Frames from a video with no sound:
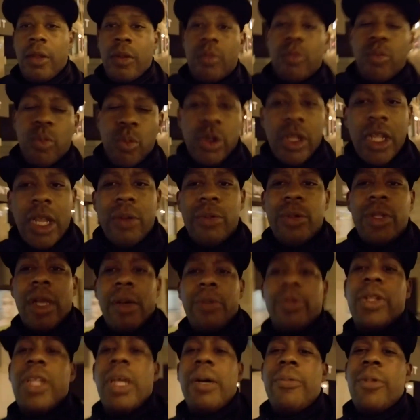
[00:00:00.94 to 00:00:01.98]
What up?
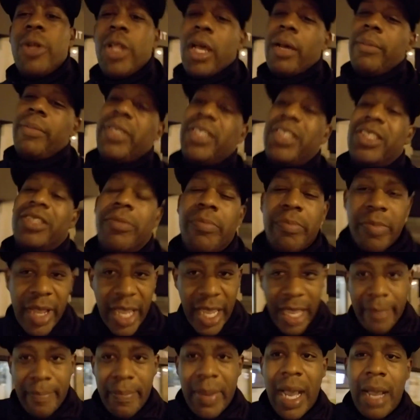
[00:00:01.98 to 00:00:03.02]
It's your
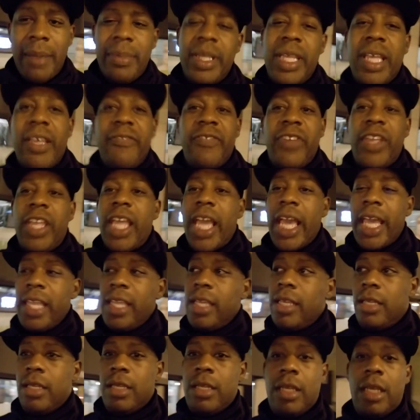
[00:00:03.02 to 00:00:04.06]
man, Bobby NVA.
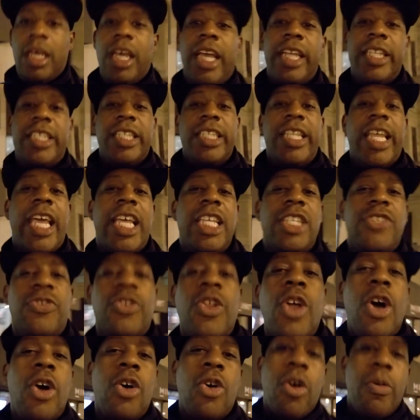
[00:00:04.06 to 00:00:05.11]
And today's
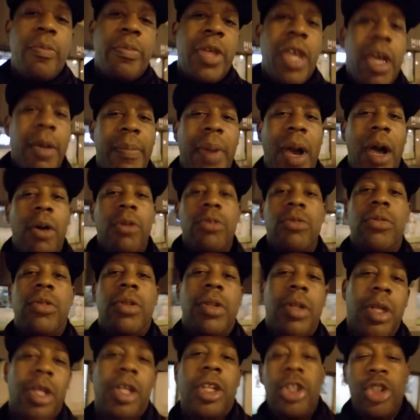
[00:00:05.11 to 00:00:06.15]
vlog gonna be about
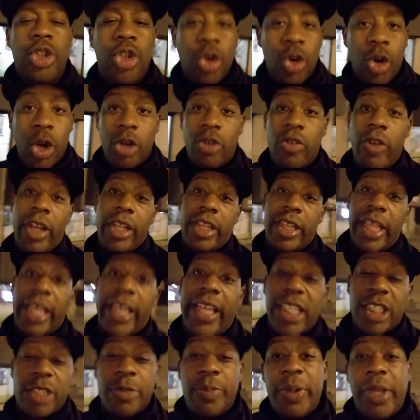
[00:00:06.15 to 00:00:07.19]
doing great
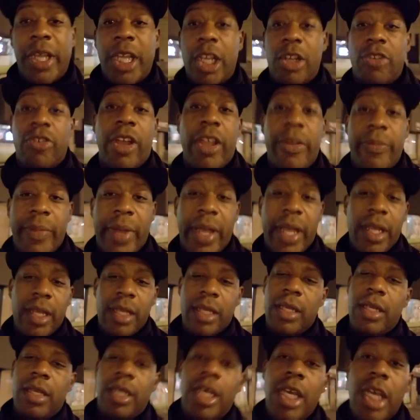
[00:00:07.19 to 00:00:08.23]
things, being great, man.
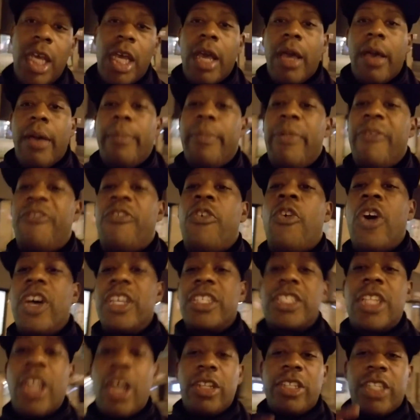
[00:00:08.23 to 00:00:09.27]
Before I
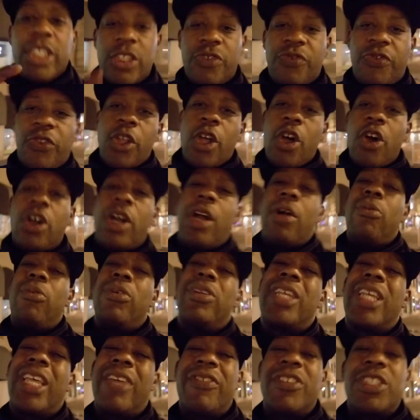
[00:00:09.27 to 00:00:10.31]
start this vlog, I
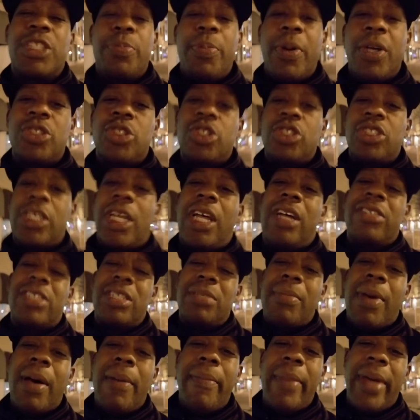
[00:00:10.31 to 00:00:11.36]
wanna give a special shout out to
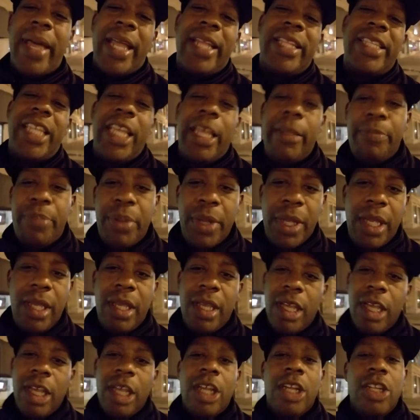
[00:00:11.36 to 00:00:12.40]
my man, DP,
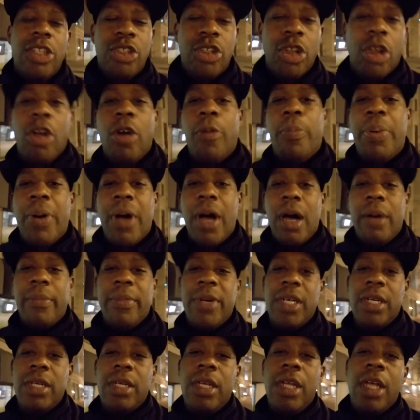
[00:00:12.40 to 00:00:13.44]
Daryl
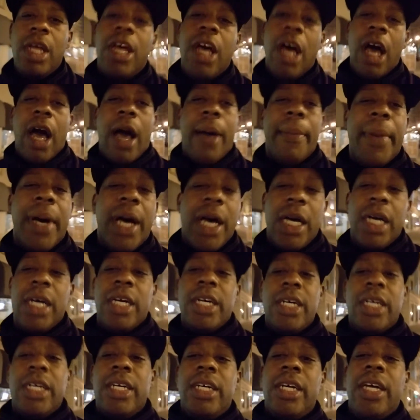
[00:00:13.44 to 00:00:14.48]
Palmer.
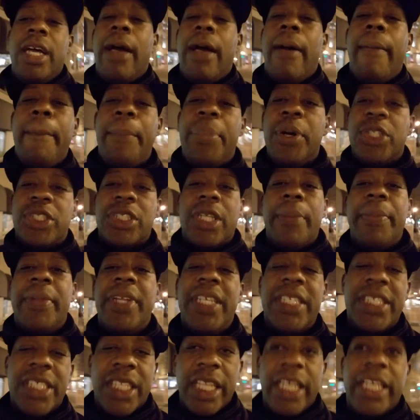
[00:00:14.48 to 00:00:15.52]
I'ma put some of
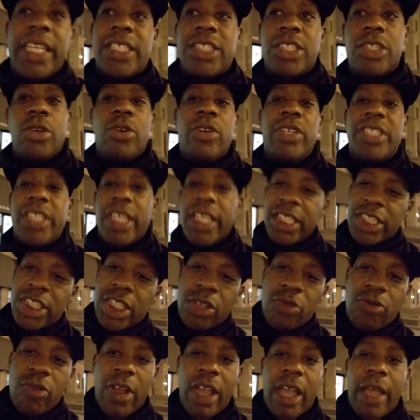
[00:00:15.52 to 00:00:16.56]
his links to his
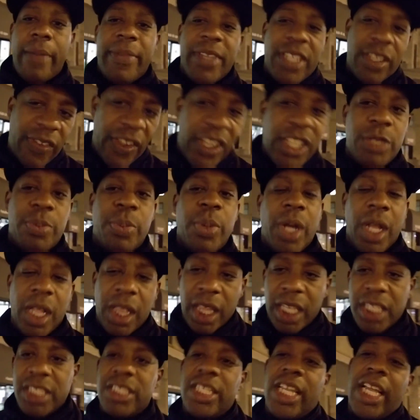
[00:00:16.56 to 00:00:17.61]
Instagram, his Facebook, and
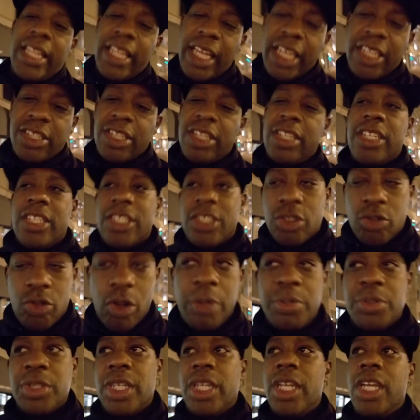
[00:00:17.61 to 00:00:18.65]
things of that nature in the
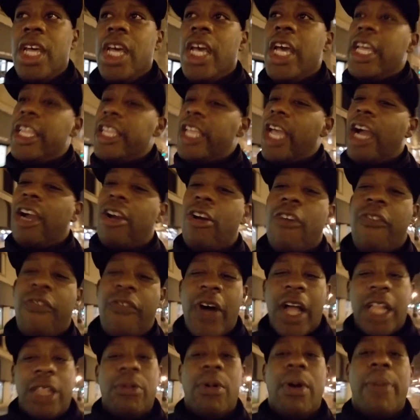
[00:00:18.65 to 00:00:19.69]
description. Y'all go
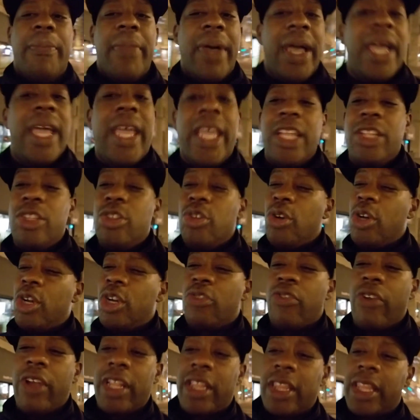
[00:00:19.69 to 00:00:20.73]
follow him, man. He doing
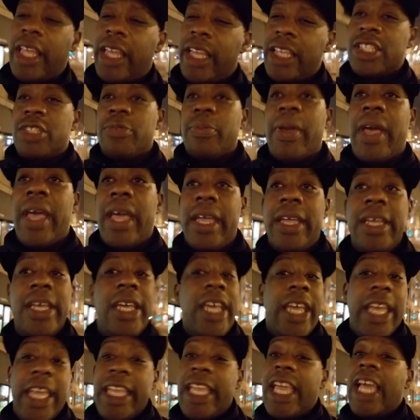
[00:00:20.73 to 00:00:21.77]
great things, man.
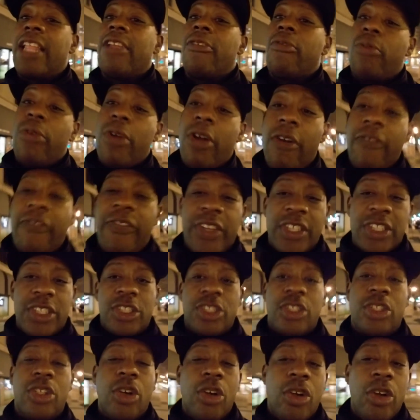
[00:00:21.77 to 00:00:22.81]
He got a real vicious
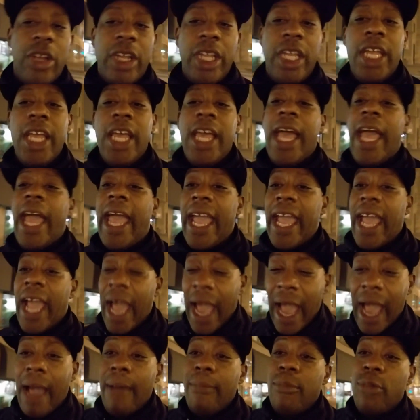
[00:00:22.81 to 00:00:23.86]
story, and
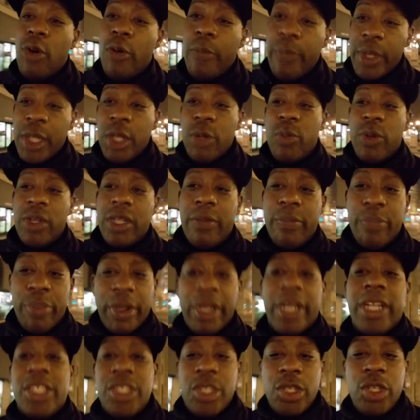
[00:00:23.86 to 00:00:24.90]
I'm gonna be the one to
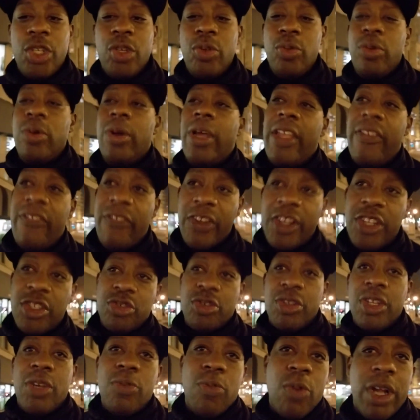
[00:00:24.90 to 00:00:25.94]
bring it to you
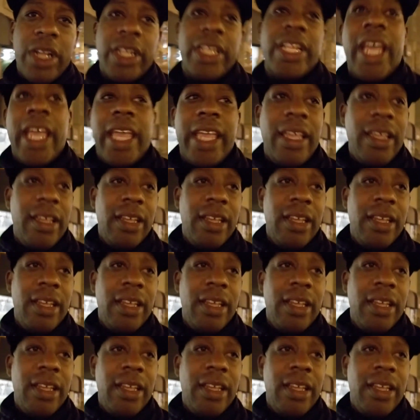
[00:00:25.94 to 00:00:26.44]
eventually one day.